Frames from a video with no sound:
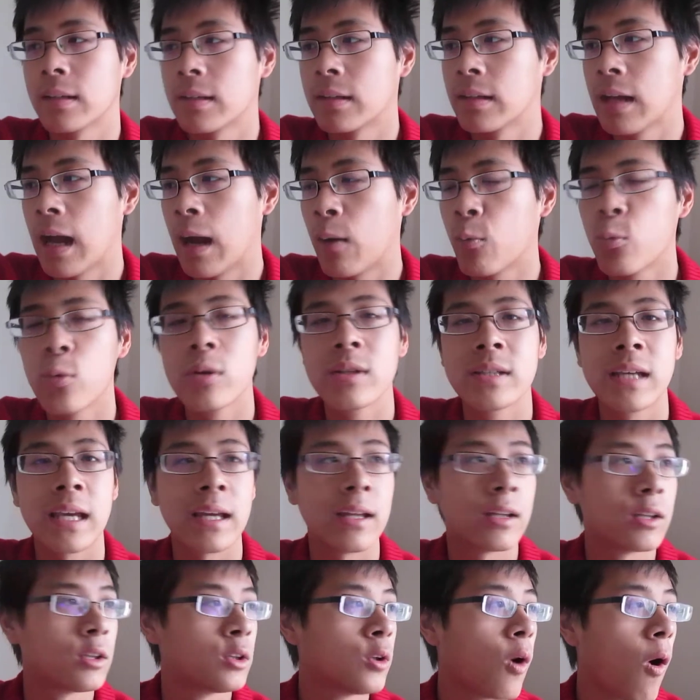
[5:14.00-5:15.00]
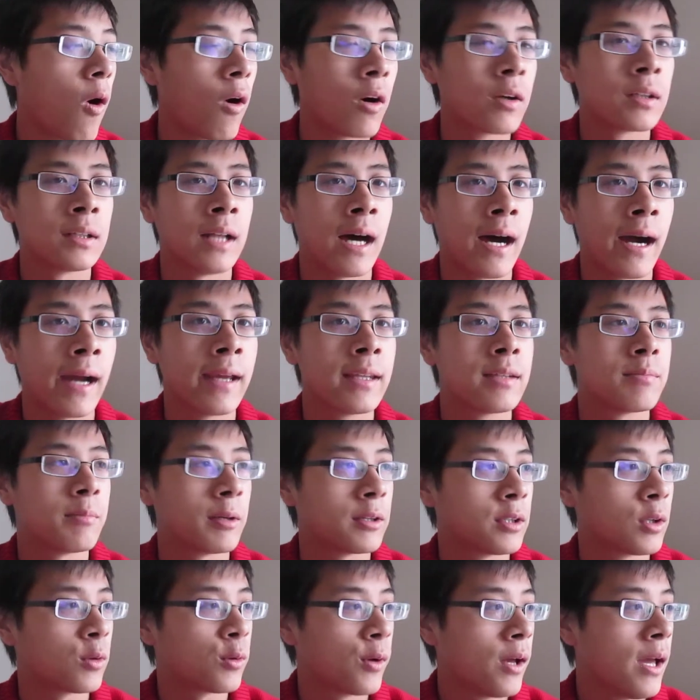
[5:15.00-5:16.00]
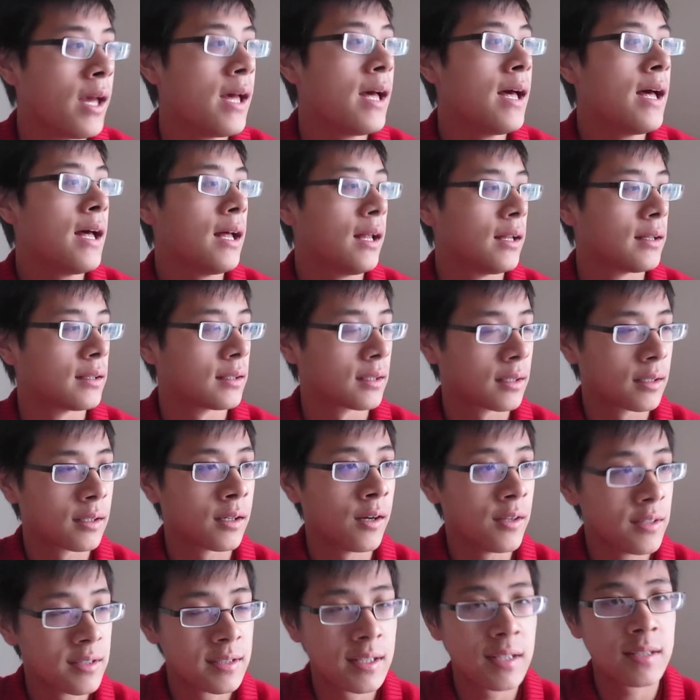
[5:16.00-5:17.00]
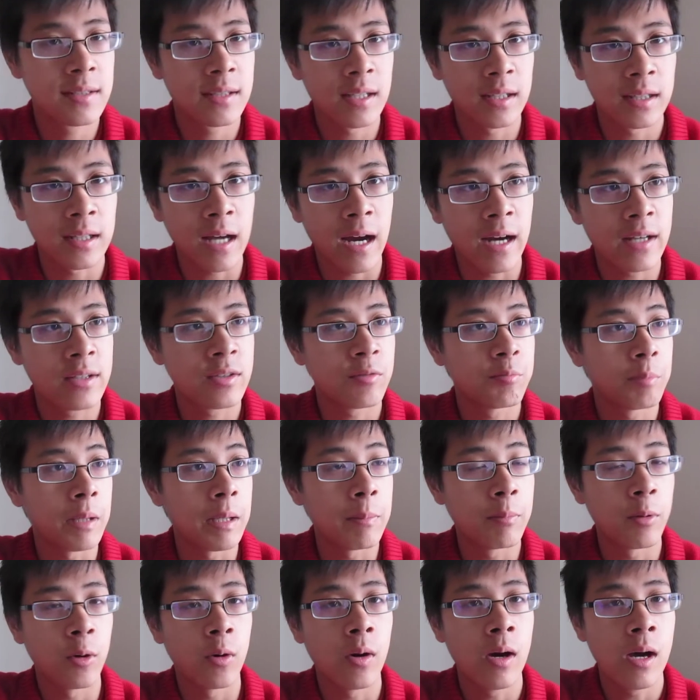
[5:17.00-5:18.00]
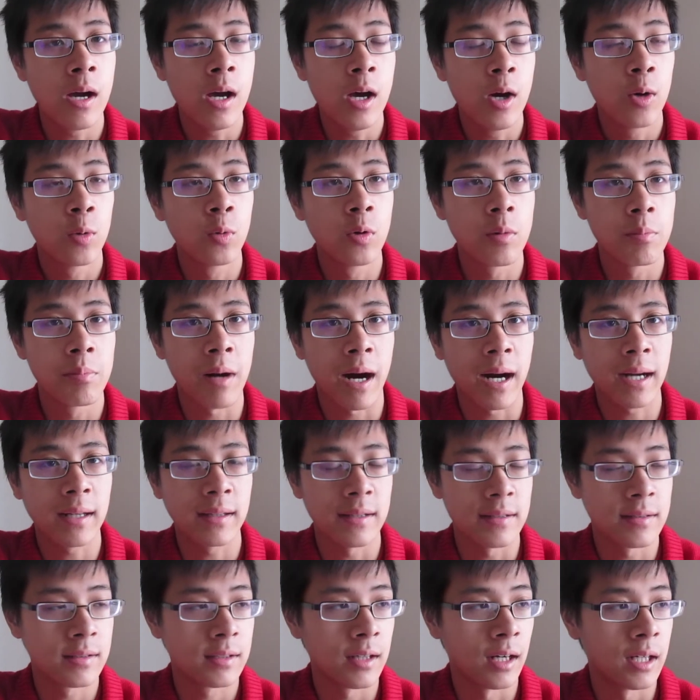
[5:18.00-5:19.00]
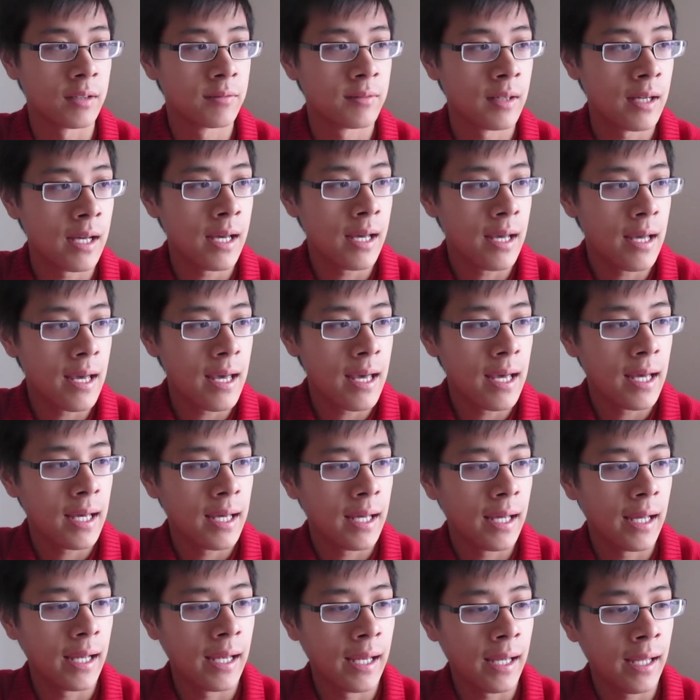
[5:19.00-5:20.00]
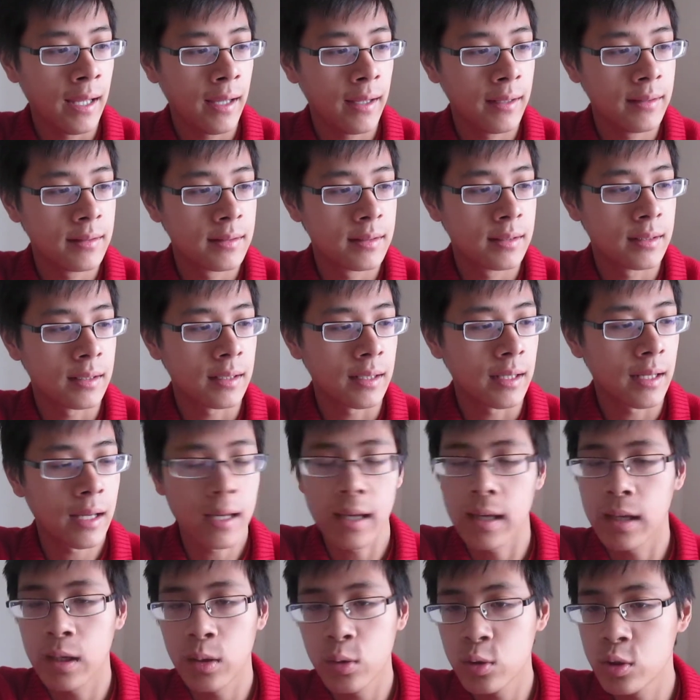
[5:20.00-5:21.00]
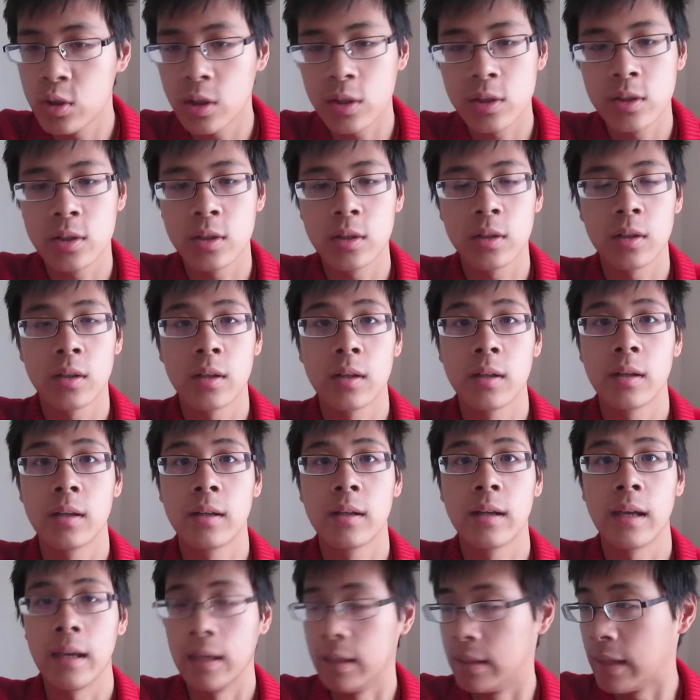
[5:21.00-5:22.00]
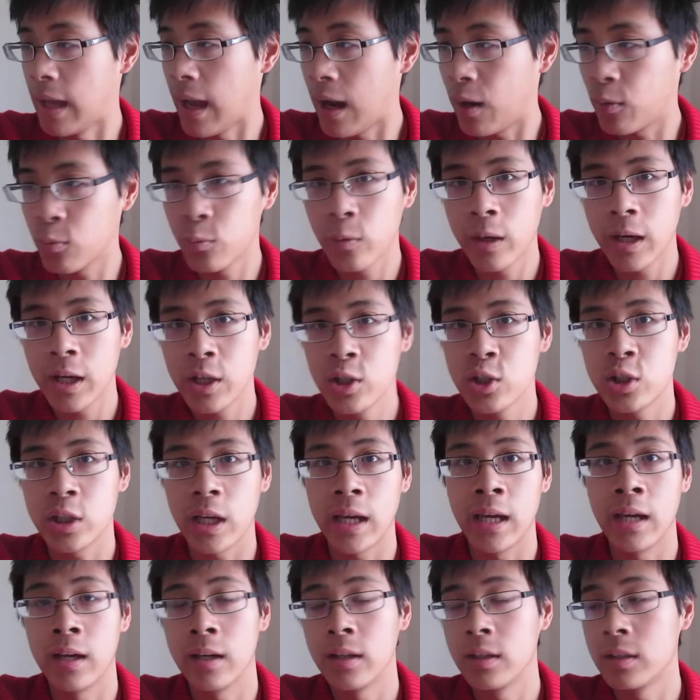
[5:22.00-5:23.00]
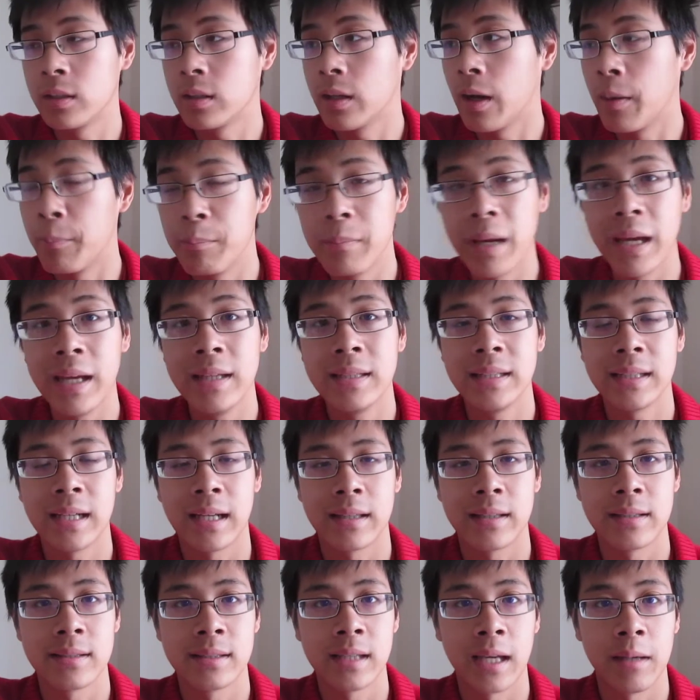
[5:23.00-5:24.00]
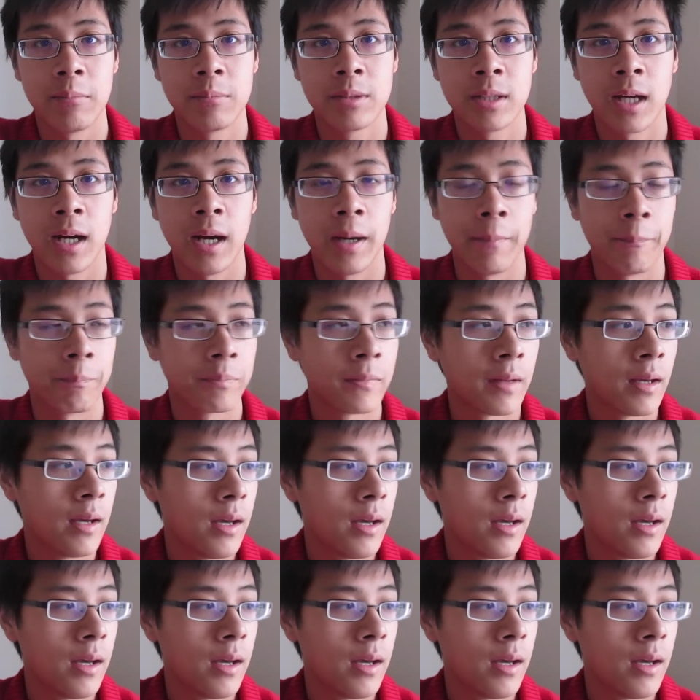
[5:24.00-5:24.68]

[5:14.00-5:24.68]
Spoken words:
I wouldn't say long lines, but there were consistent lines of people who were buying this stuff. And it was just an outrage and amazing at the same time.